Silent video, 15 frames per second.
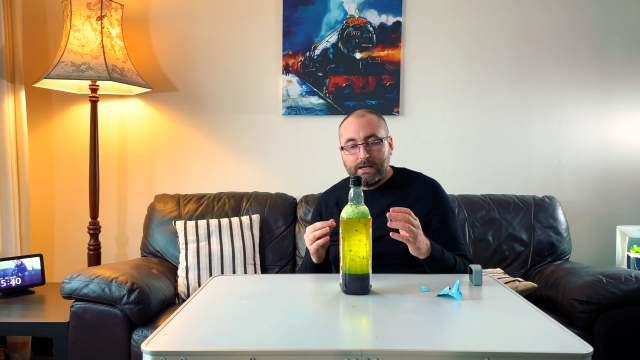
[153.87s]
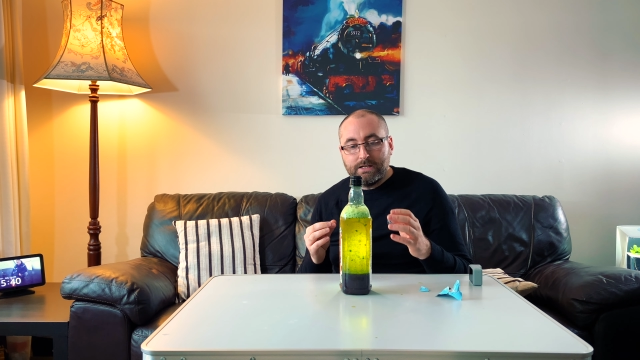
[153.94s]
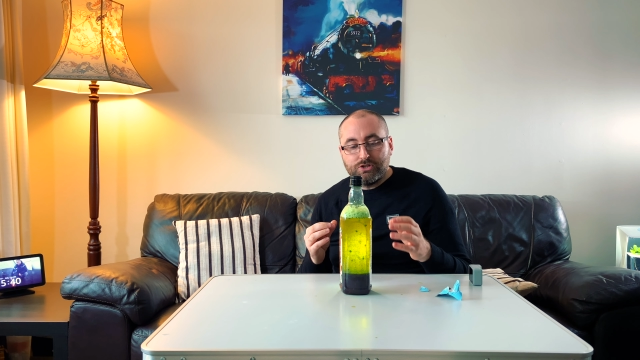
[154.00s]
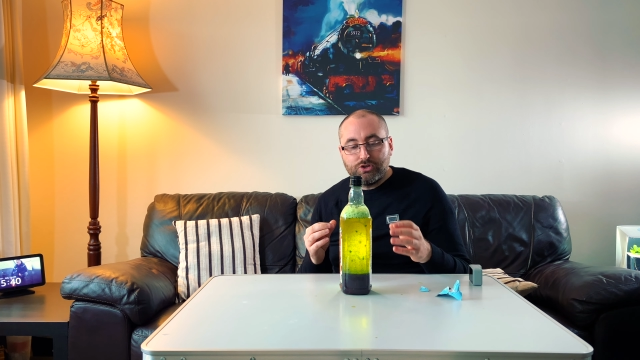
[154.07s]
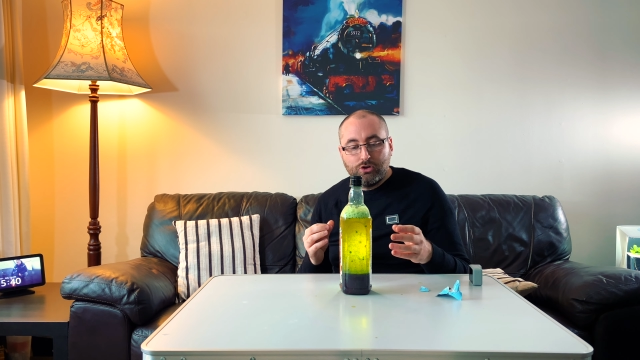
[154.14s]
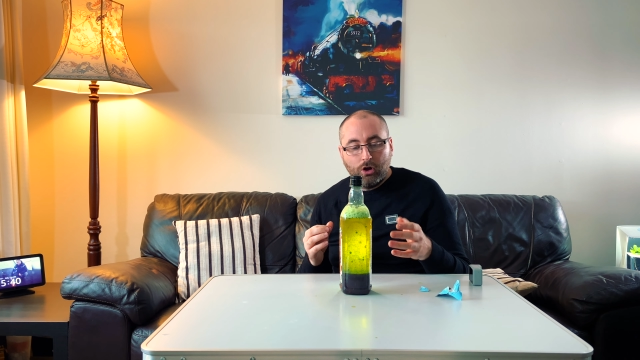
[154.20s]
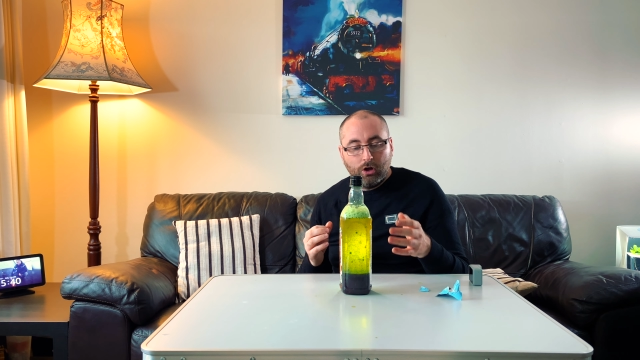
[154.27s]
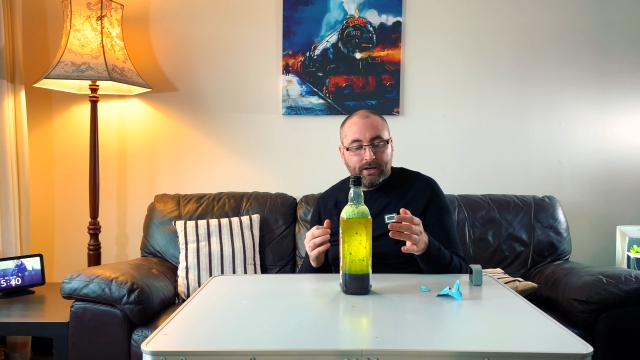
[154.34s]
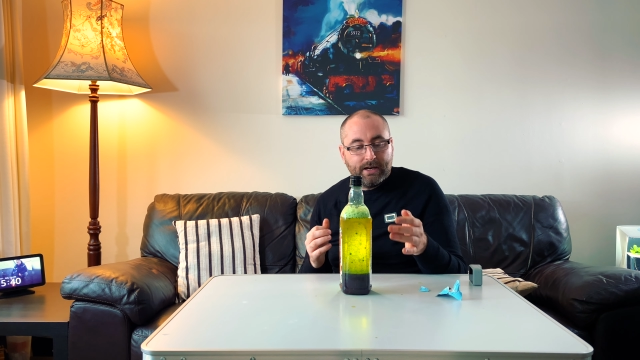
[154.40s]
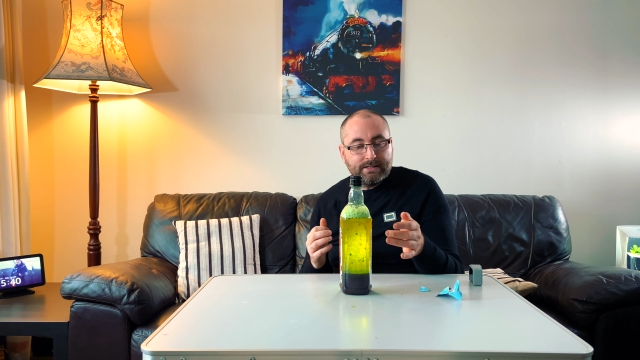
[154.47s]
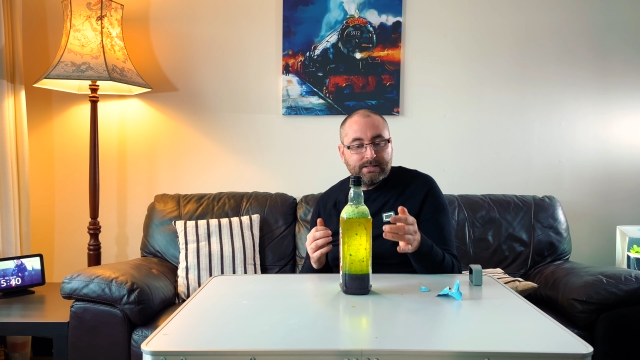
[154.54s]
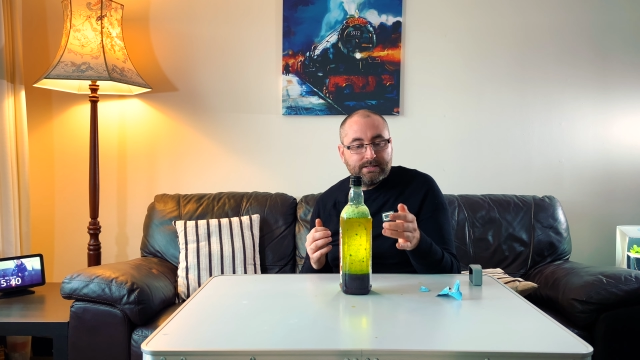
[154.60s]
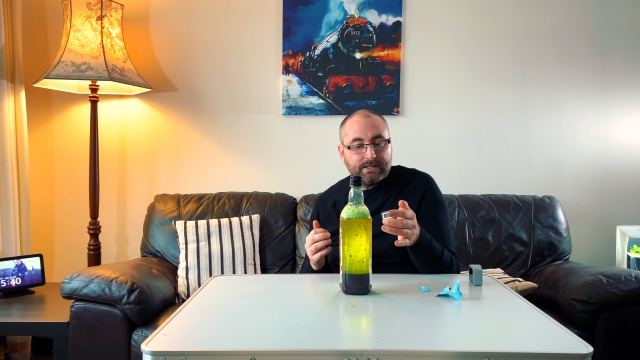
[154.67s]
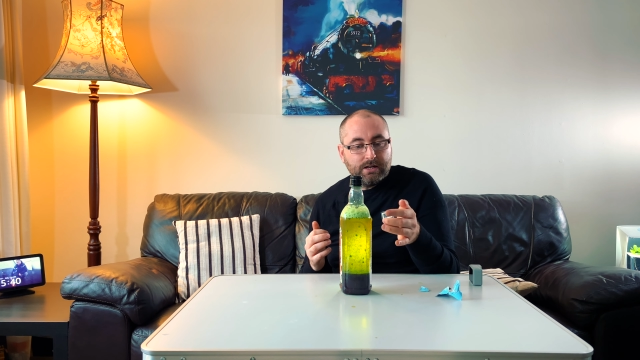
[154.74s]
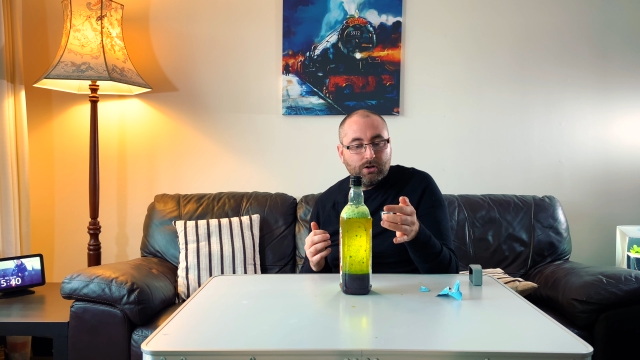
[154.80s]
it's not
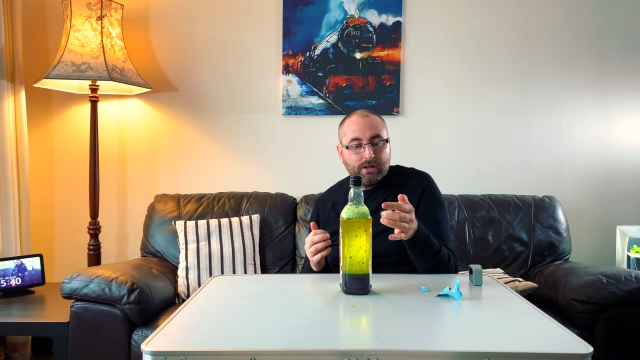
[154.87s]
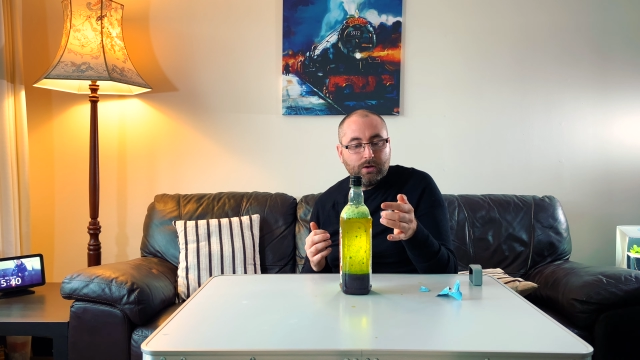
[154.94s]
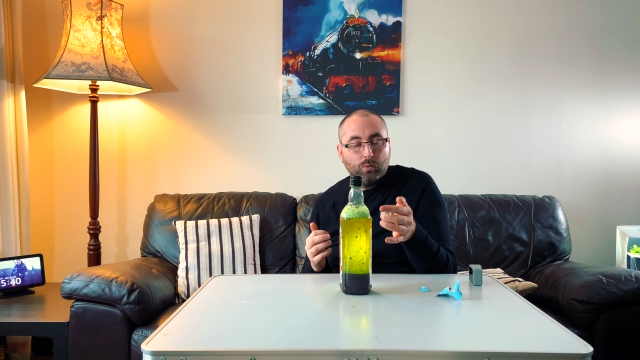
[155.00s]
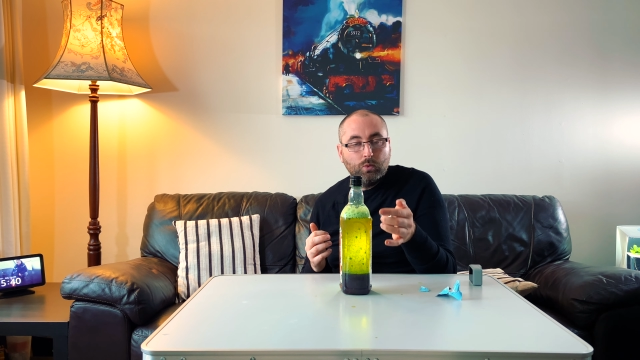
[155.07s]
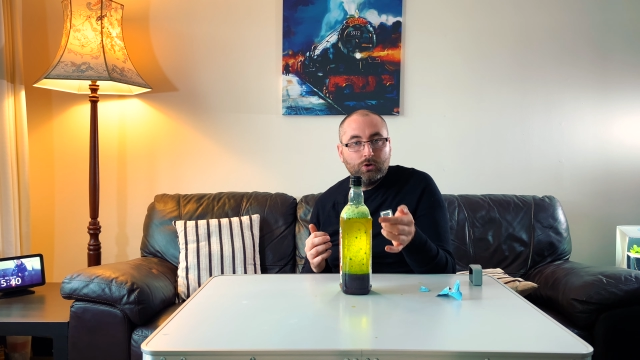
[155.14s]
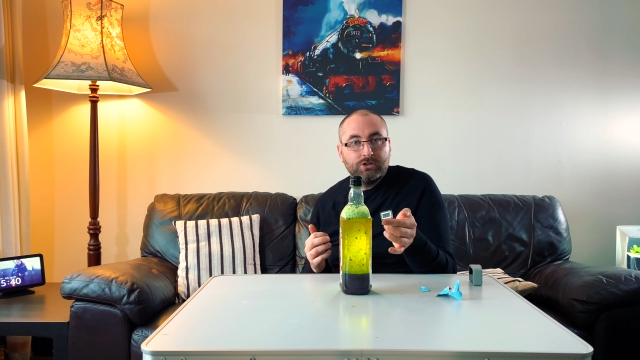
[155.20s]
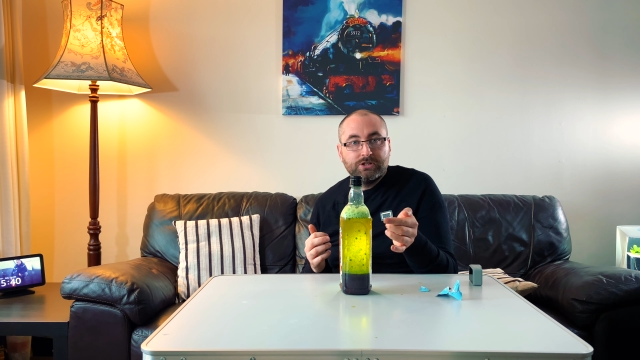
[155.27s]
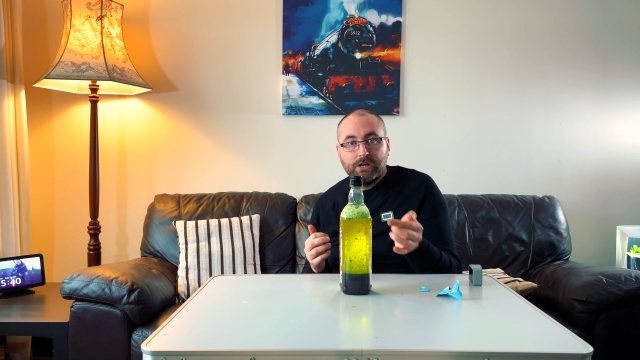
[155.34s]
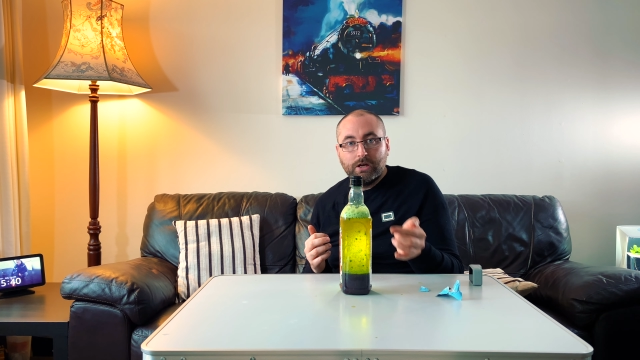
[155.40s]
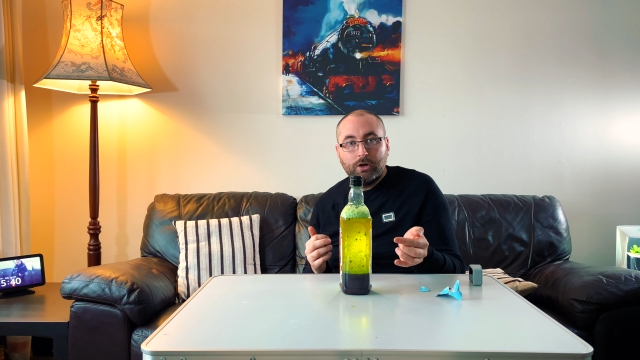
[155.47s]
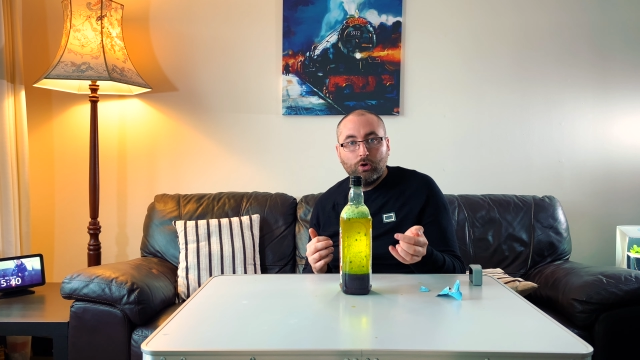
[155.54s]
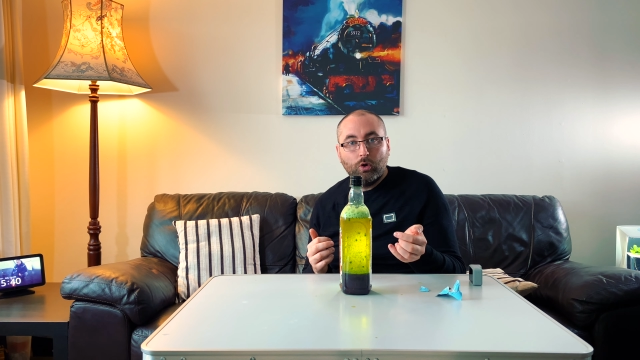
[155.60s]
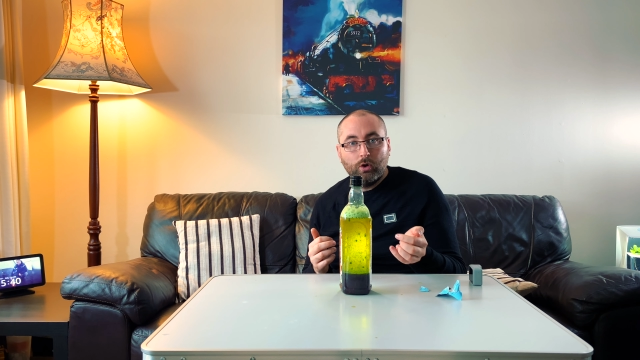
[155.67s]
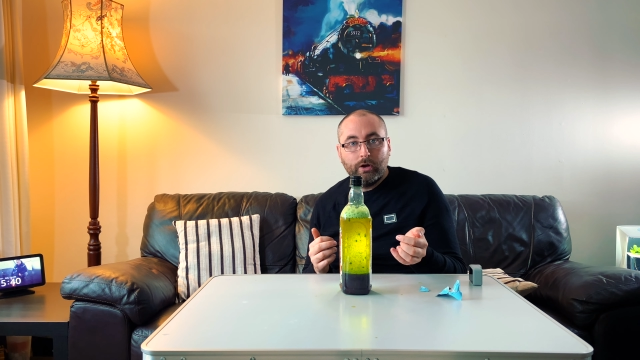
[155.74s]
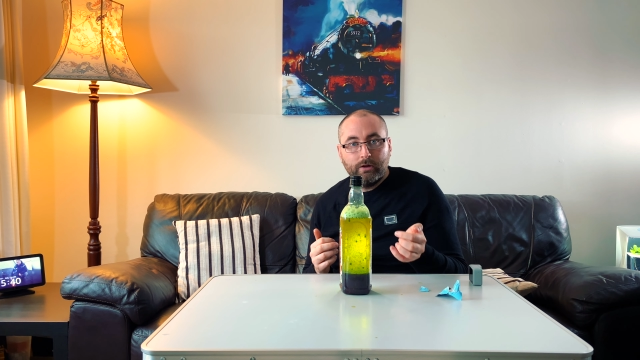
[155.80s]
necessarily water
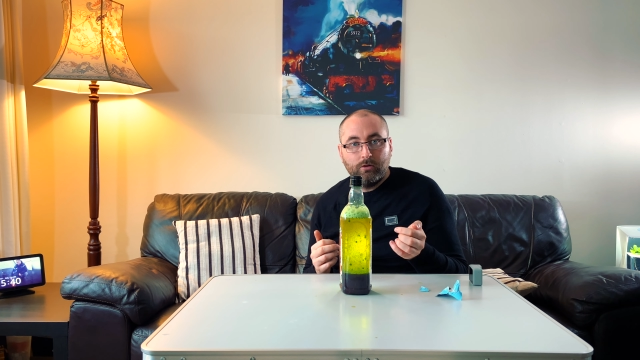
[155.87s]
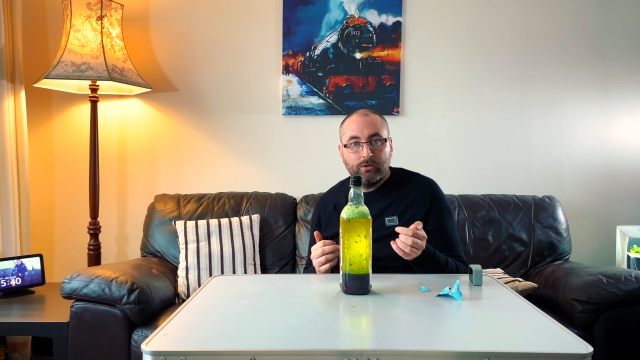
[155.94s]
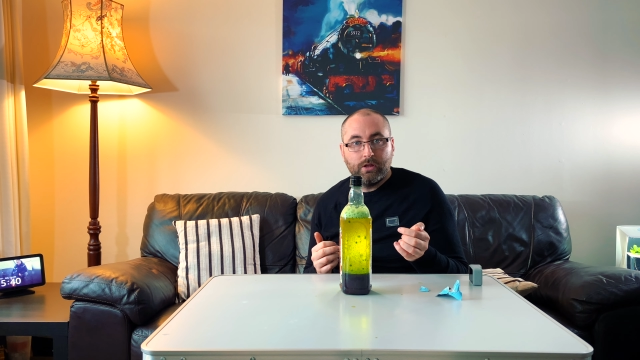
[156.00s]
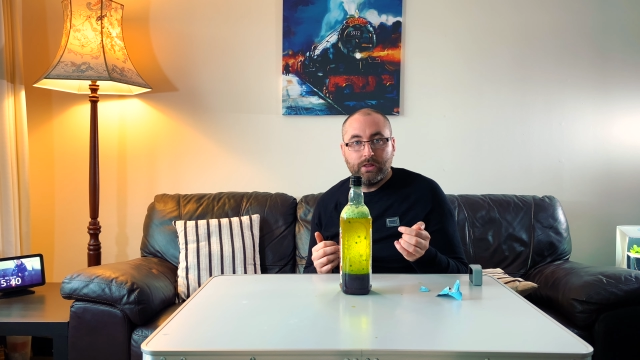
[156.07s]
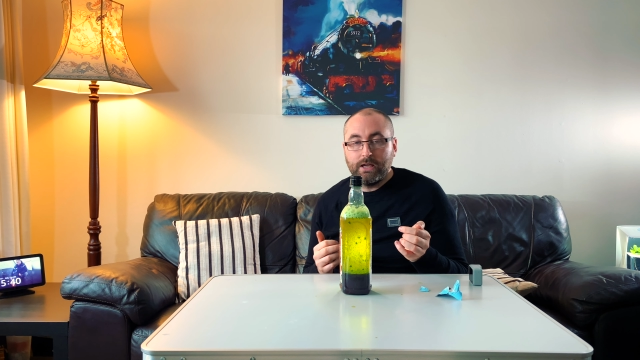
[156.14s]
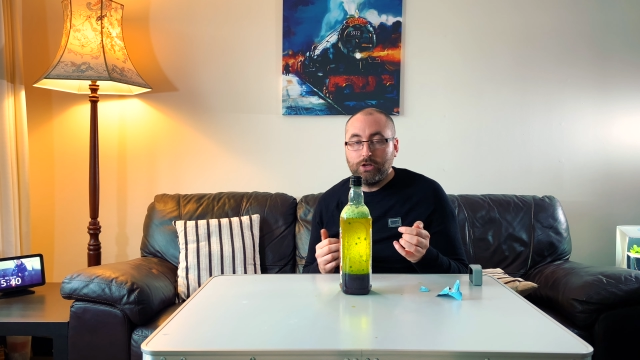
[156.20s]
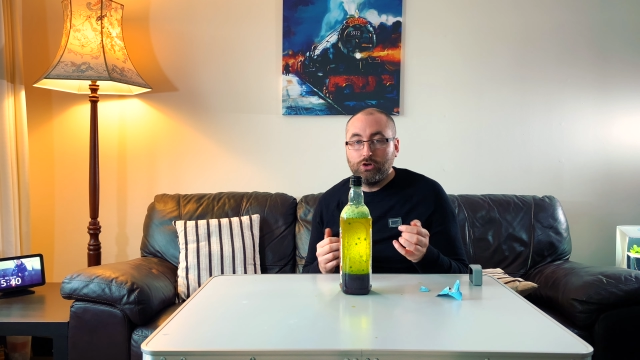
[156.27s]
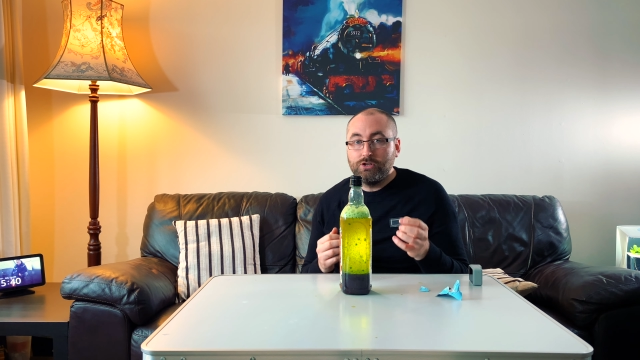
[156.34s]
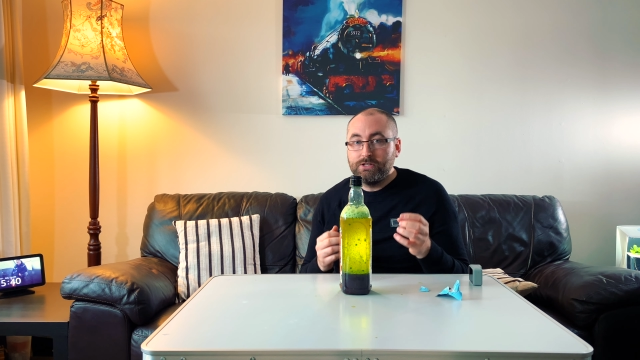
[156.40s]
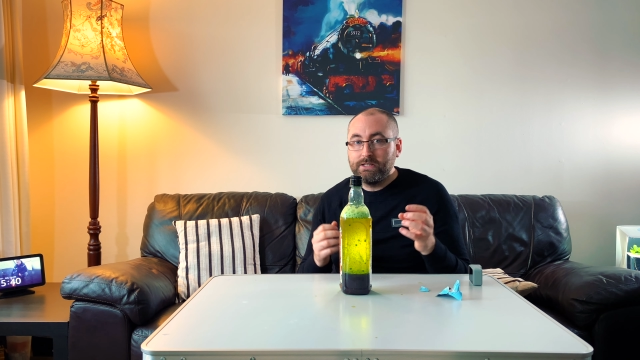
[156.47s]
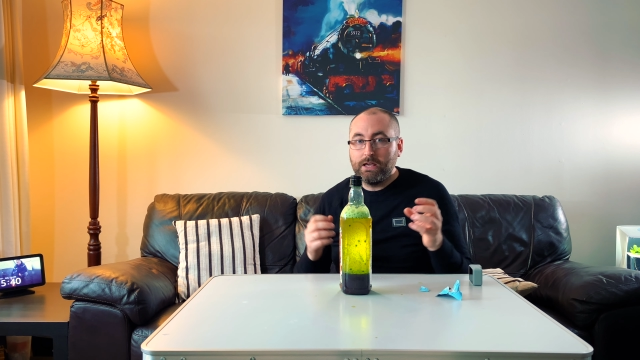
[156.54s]
and oil that they use.